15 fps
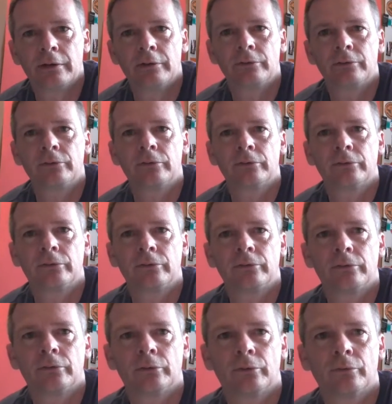It's
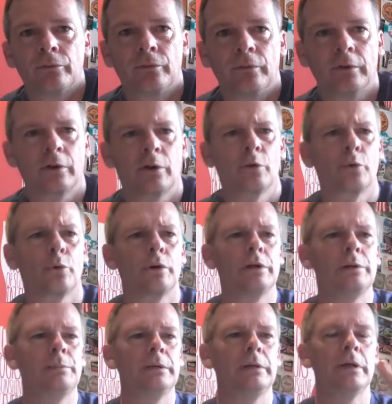just sort of
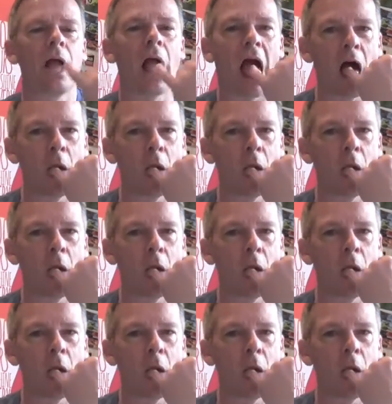creamy,